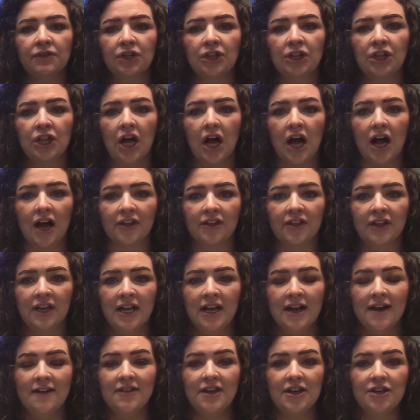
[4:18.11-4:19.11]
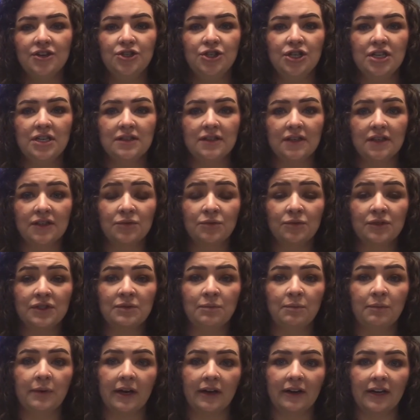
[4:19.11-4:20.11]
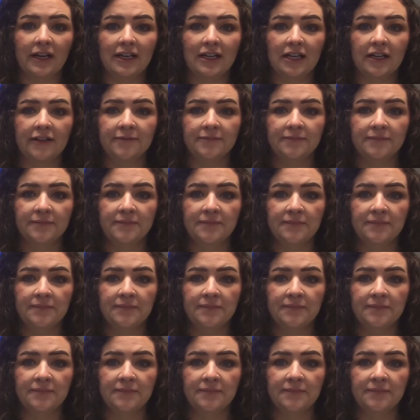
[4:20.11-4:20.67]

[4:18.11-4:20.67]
cloth that Jesus was buried in.